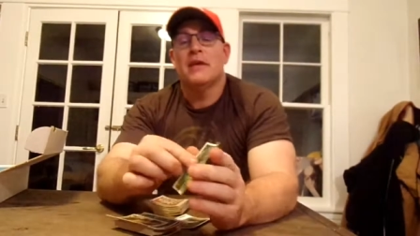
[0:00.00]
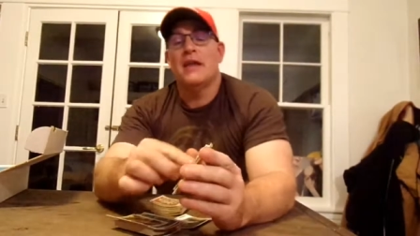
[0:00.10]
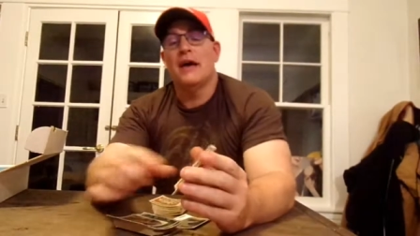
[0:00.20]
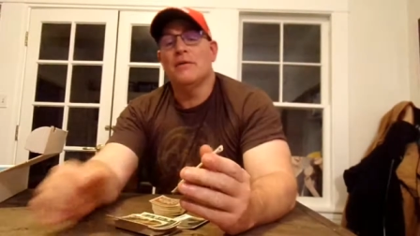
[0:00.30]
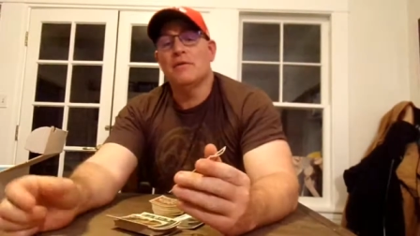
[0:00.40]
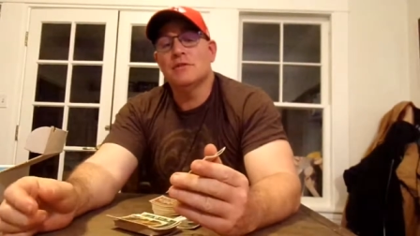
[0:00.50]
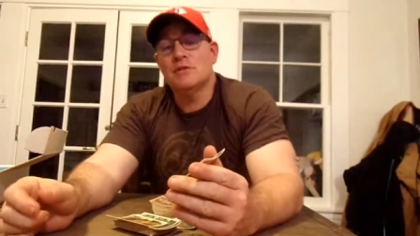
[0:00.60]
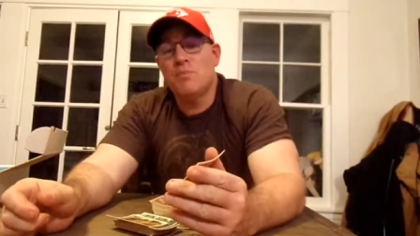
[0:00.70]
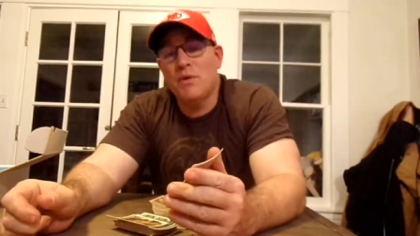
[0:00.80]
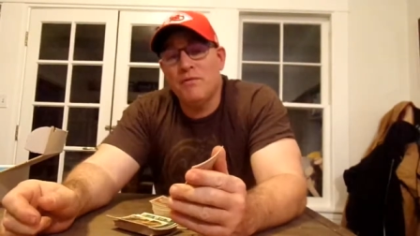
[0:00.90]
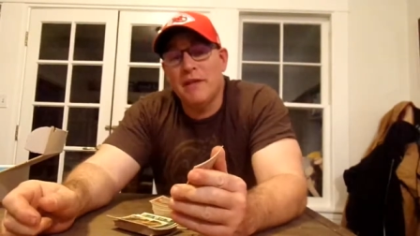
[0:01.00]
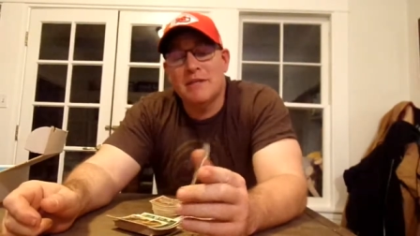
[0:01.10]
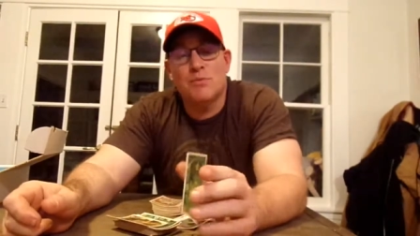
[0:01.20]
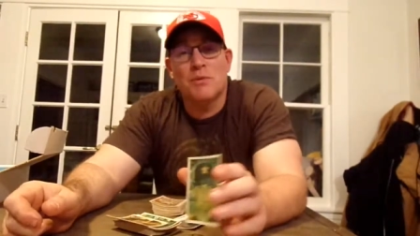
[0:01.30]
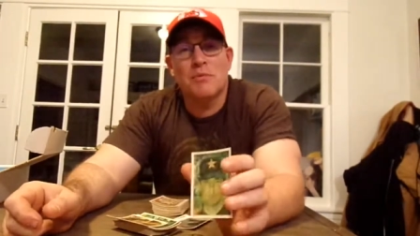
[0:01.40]
Now,
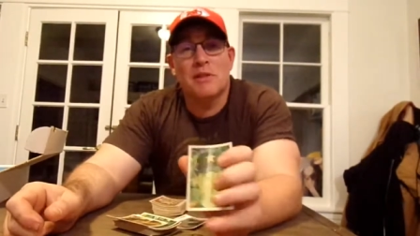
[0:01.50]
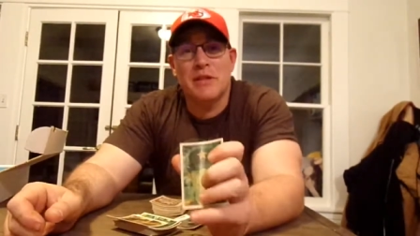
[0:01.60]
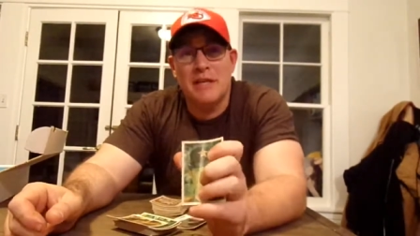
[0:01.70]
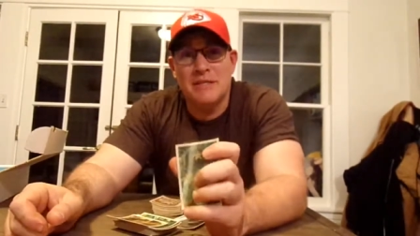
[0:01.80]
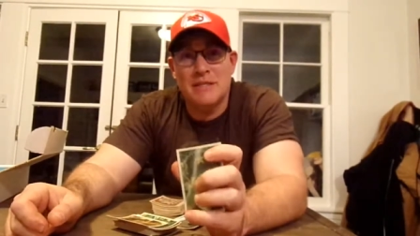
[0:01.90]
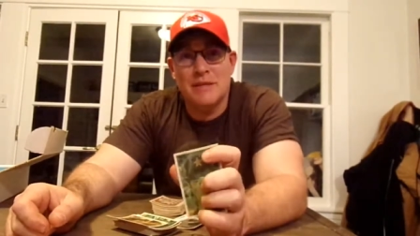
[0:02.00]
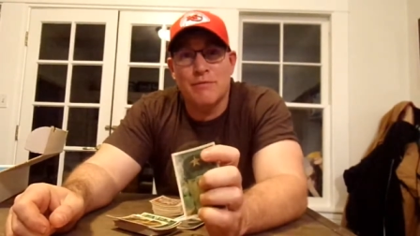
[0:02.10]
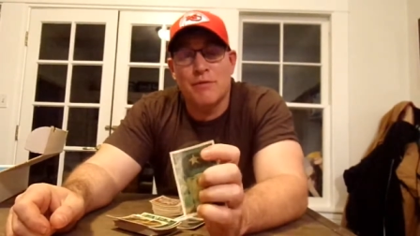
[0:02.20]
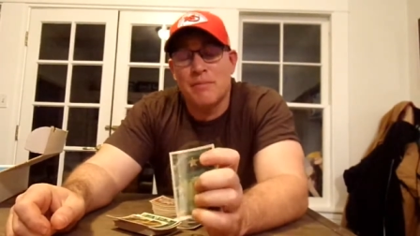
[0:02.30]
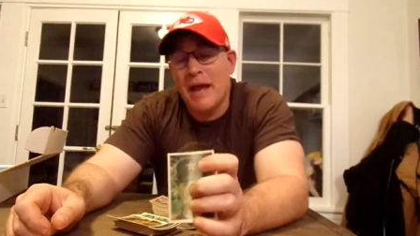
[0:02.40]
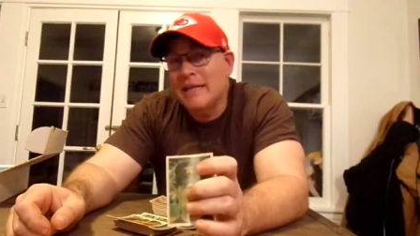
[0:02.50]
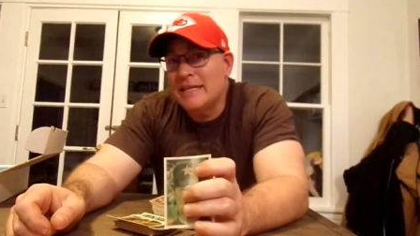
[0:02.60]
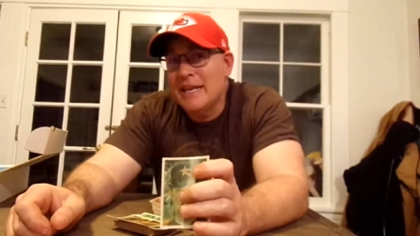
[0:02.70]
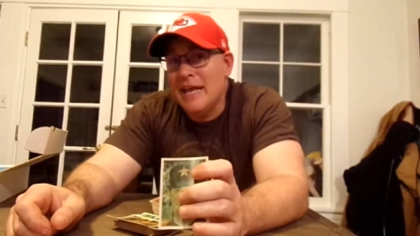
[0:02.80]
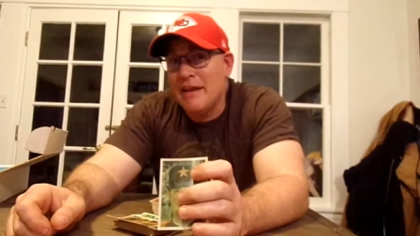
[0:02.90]
Sportflics were released from
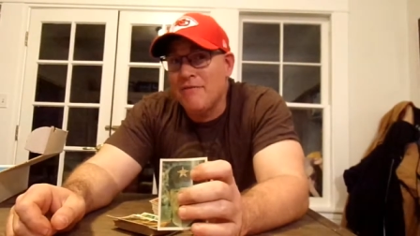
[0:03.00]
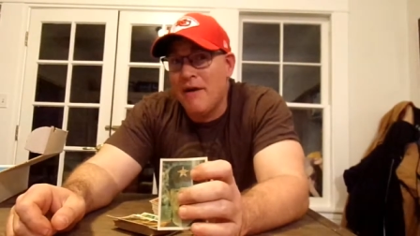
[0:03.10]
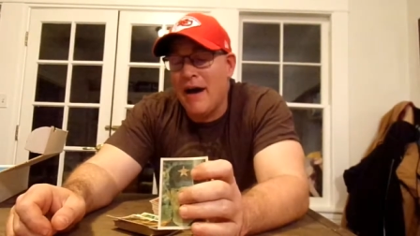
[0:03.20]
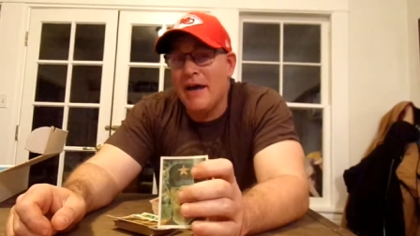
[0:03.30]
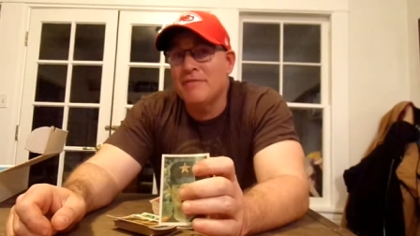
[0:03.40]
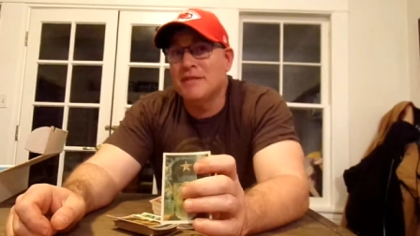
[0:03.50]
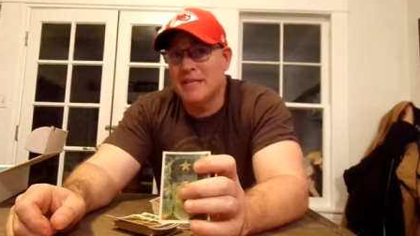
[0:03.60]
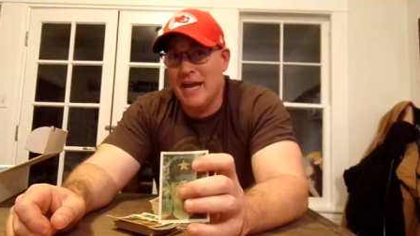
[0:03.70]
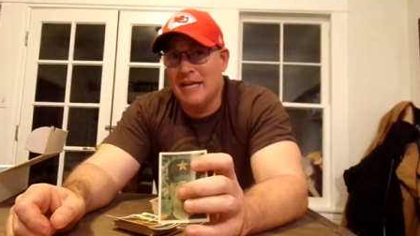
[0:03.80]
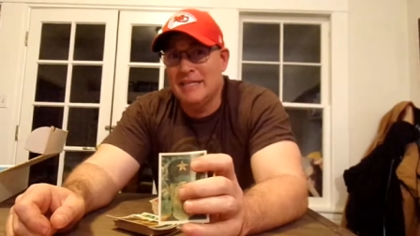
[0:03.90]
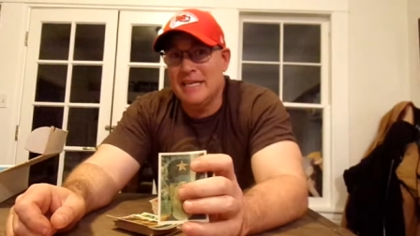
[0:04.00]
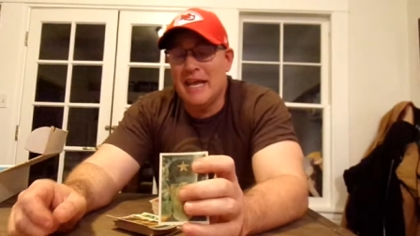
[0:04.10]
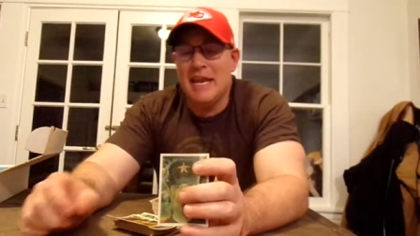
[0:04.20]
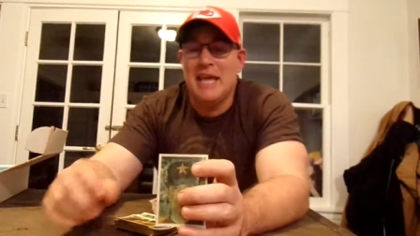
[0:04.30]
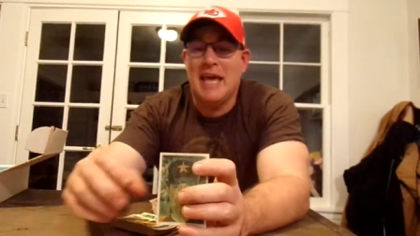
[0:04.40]
1985 to
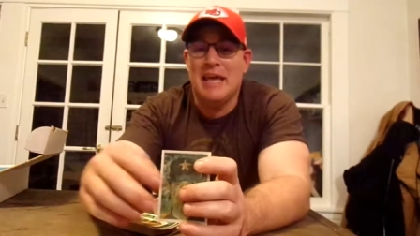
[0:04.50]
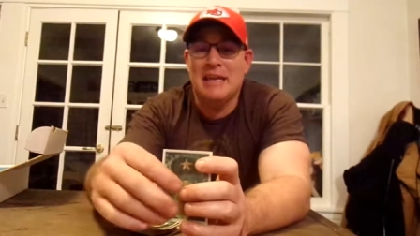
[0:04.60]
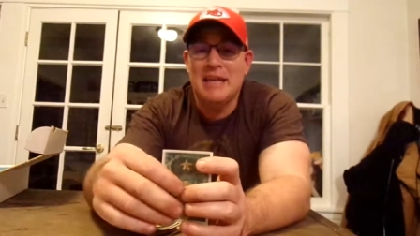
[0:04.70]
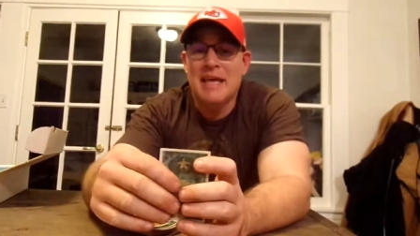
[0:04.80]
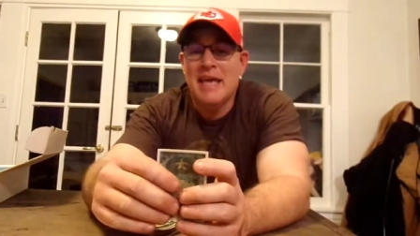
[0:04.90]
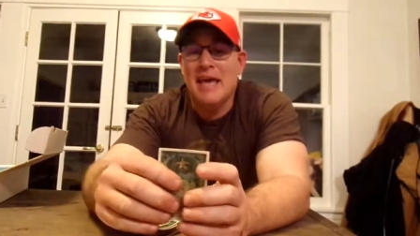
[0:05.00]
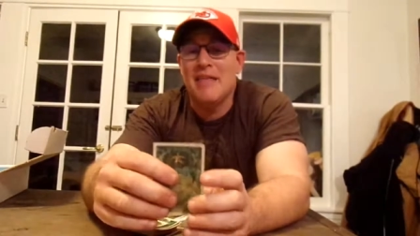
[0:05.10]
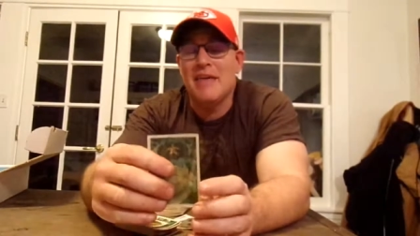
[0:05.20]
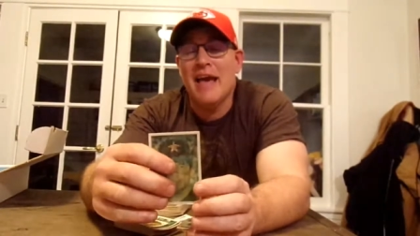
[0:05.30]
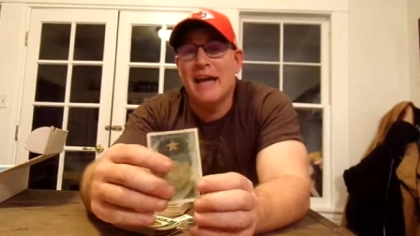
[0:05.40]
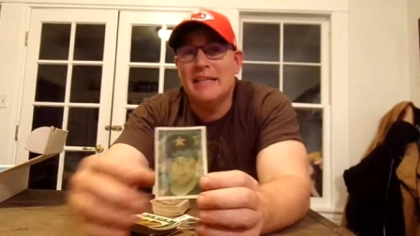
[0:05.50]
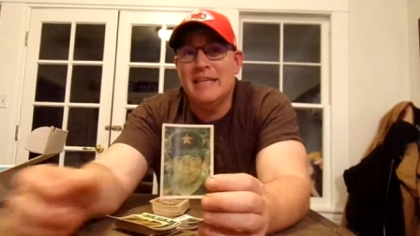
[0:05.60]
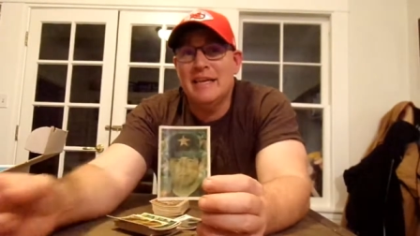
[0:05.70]
1988, and the idea